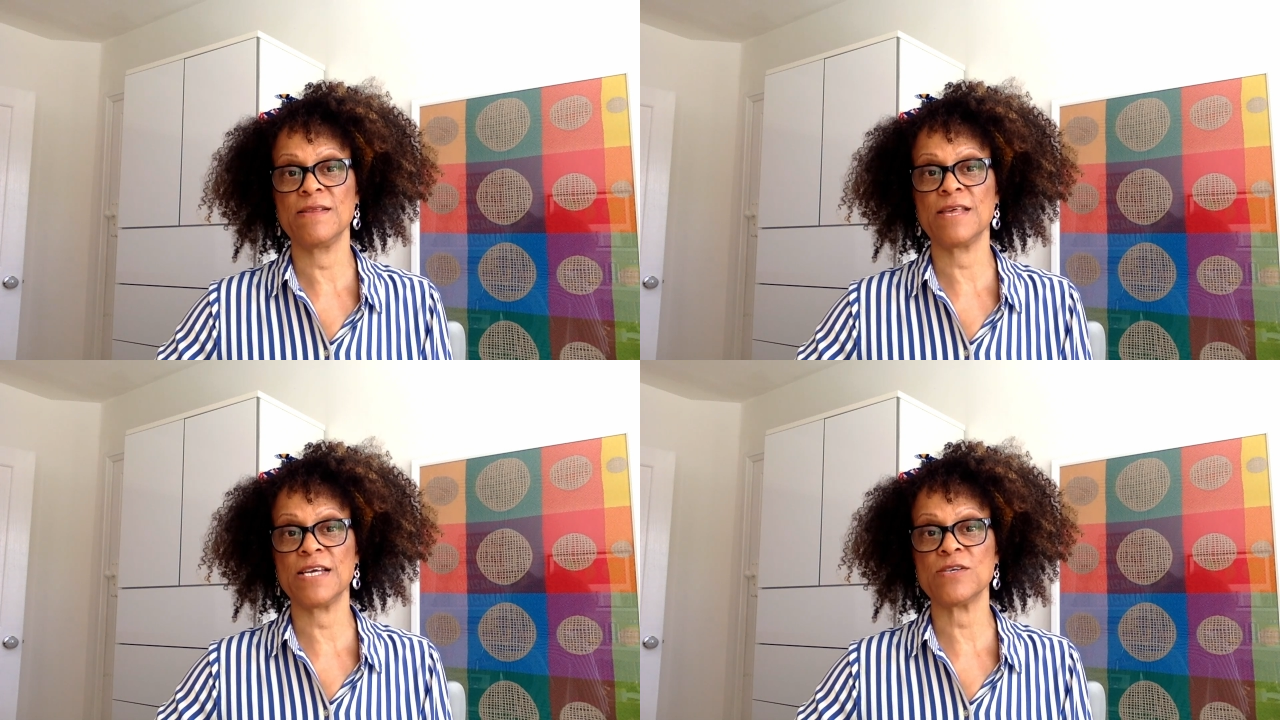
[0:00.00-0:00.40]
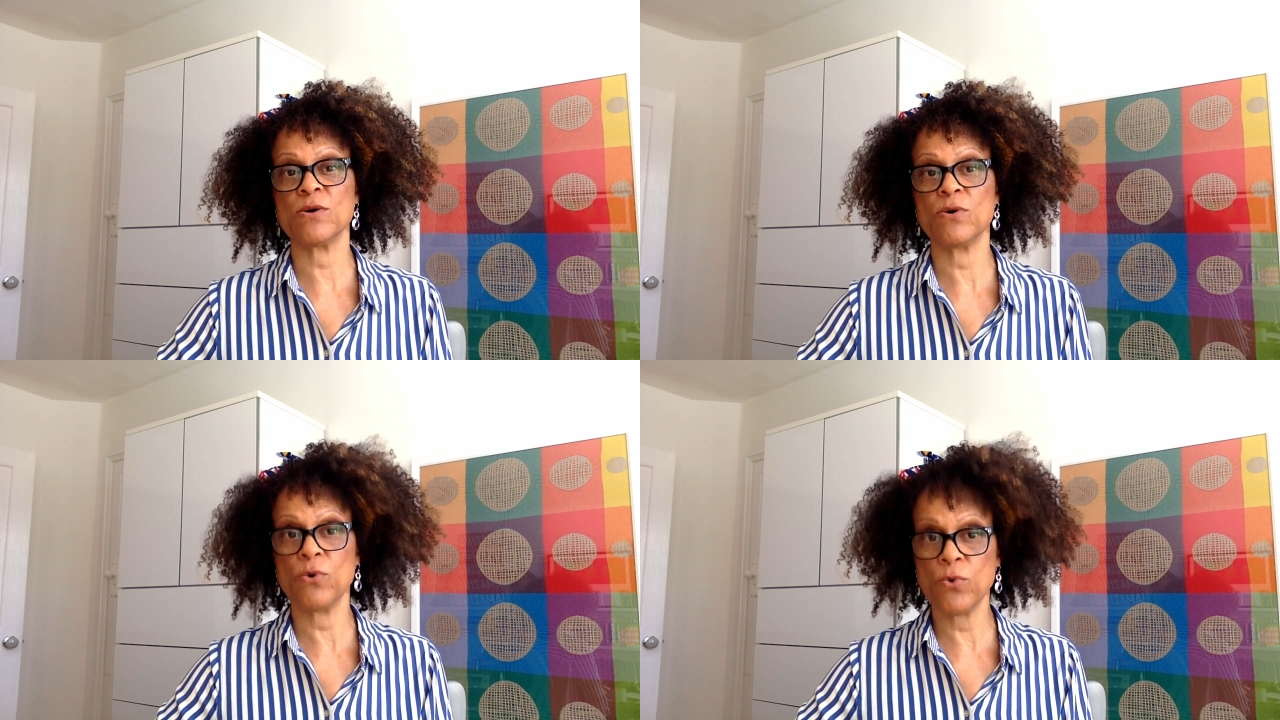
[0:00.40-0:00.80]
that
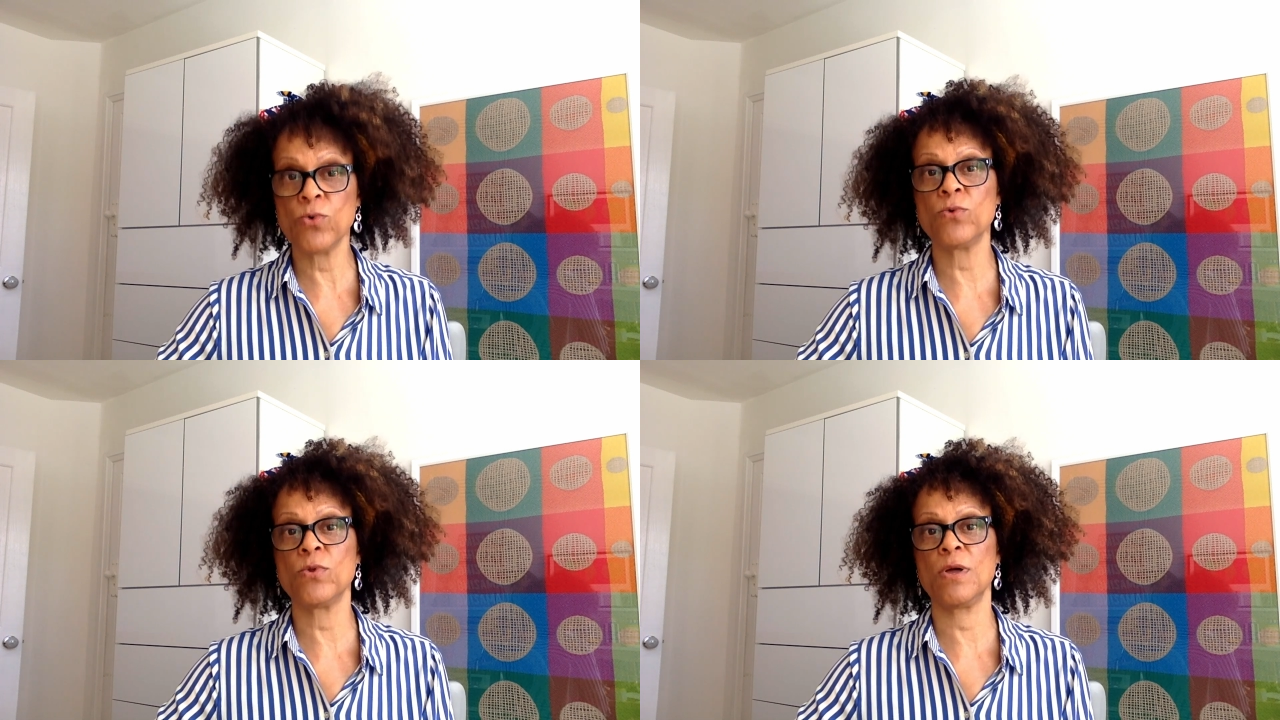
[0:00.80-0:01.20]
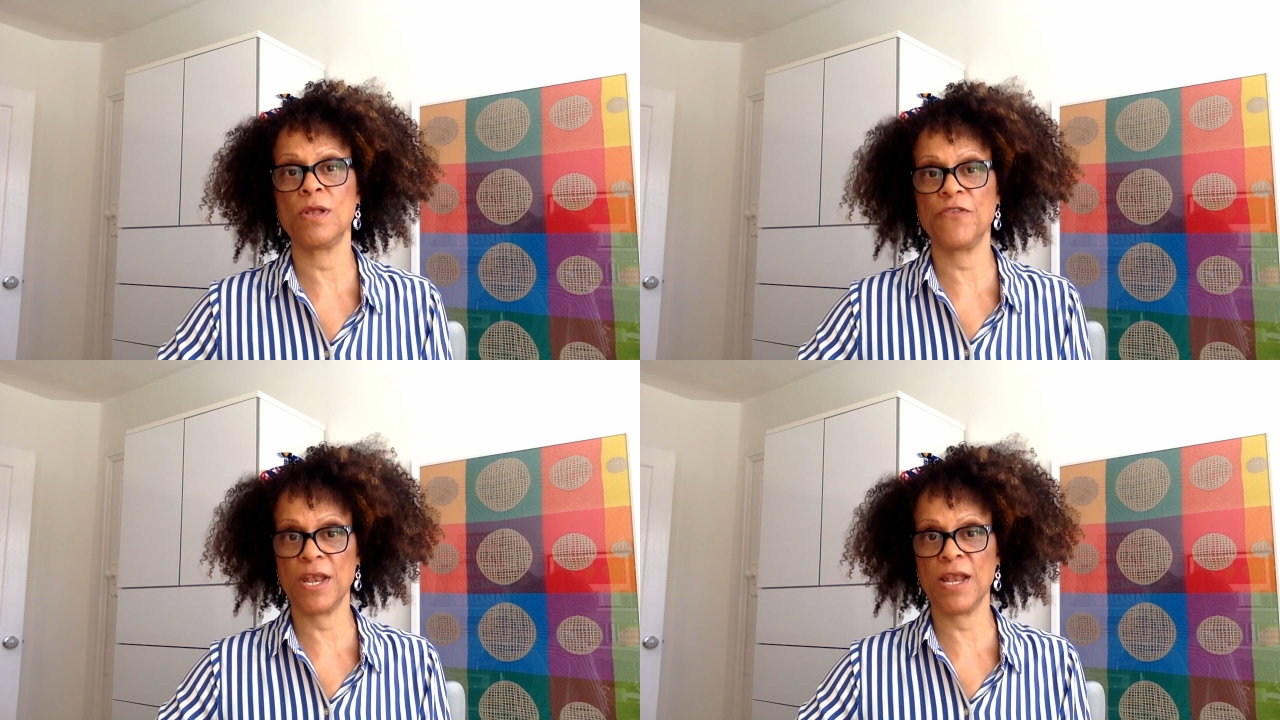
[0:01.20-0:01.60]
all
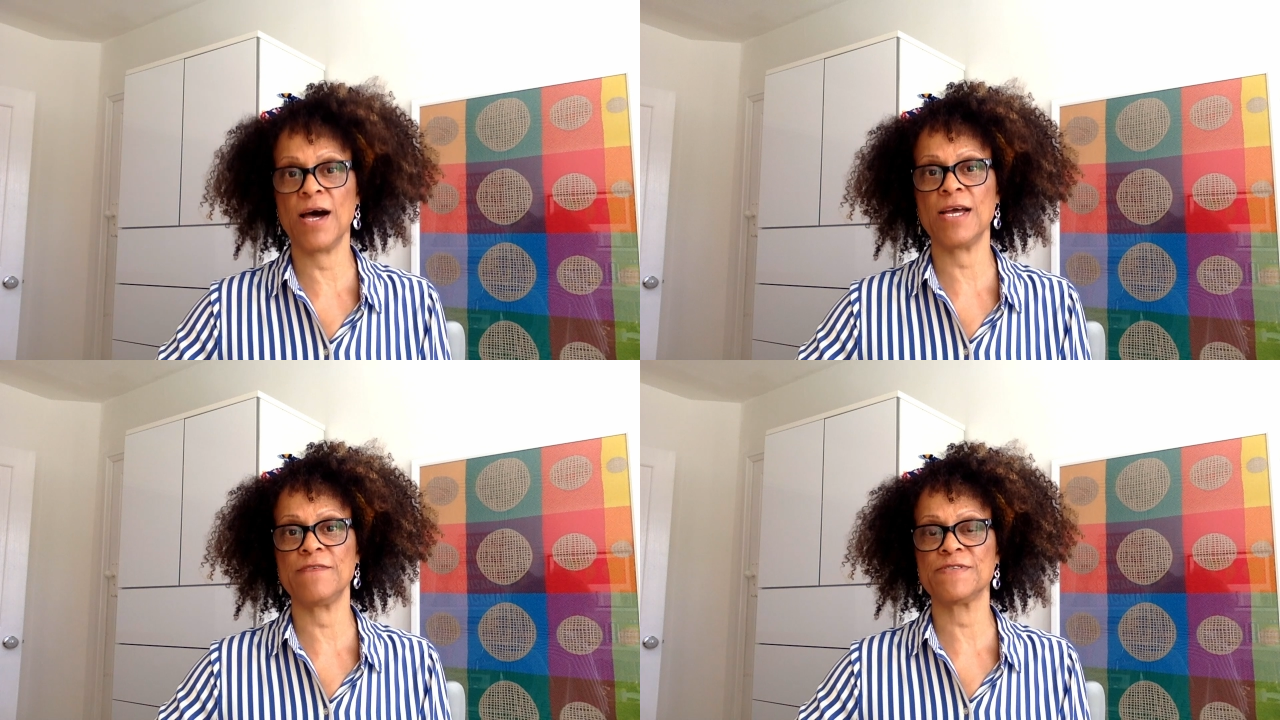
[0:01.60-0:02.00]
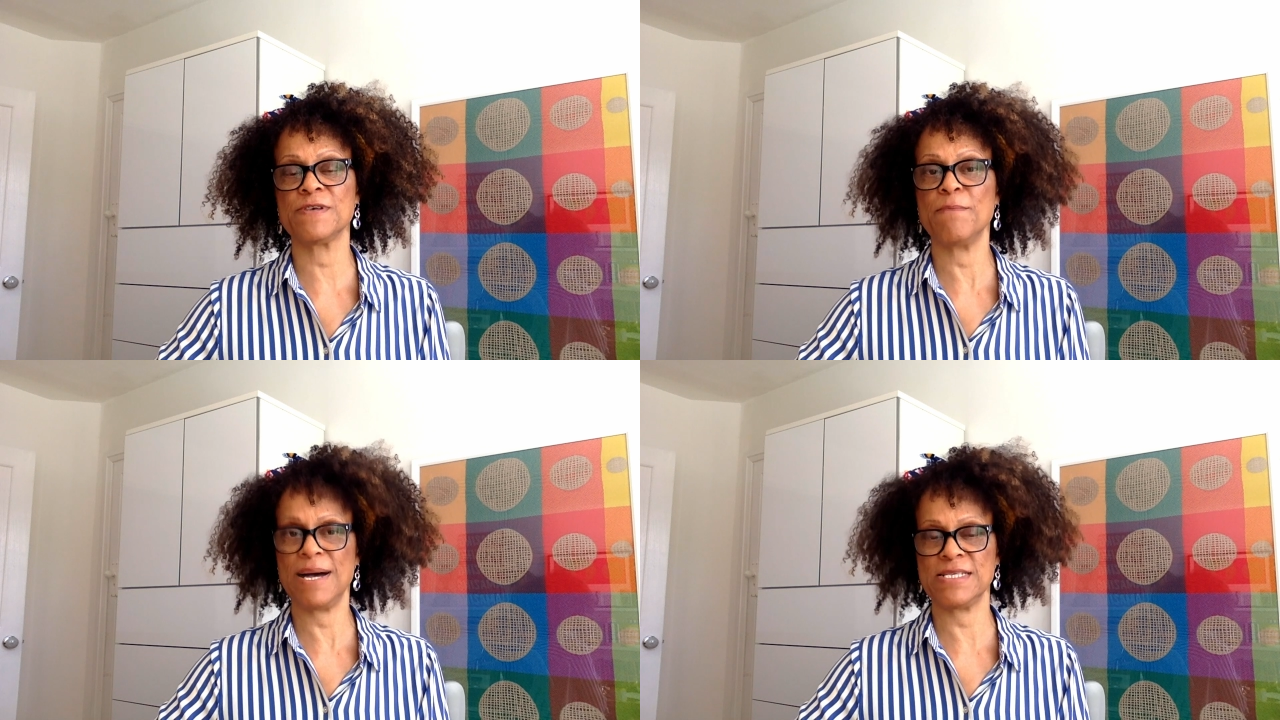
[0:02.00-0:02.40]
the
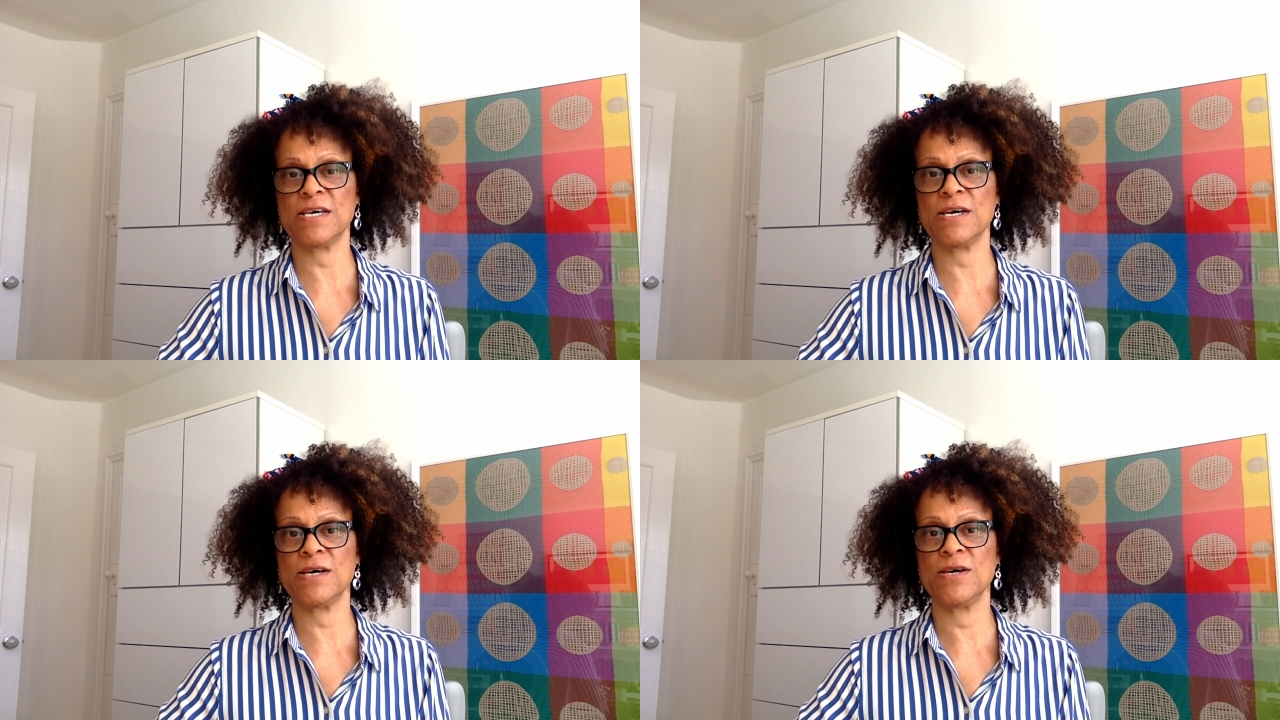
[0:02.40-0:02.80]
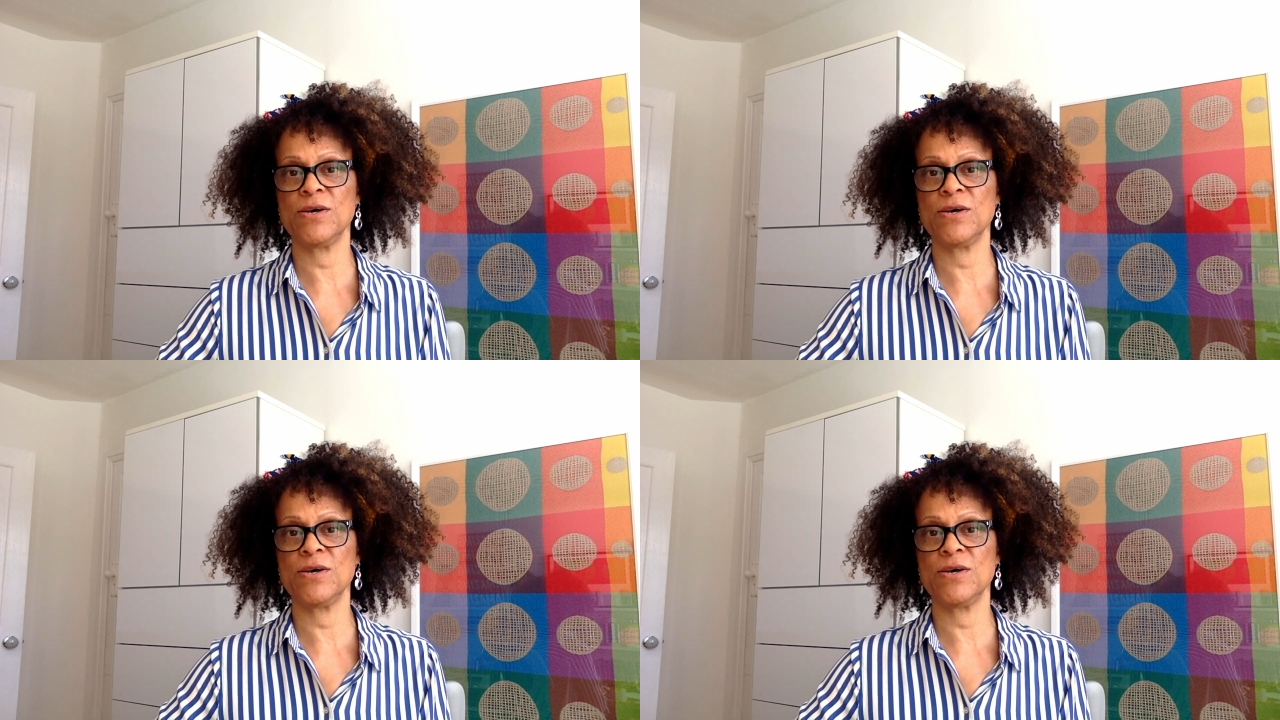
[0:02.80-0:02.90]
lives matter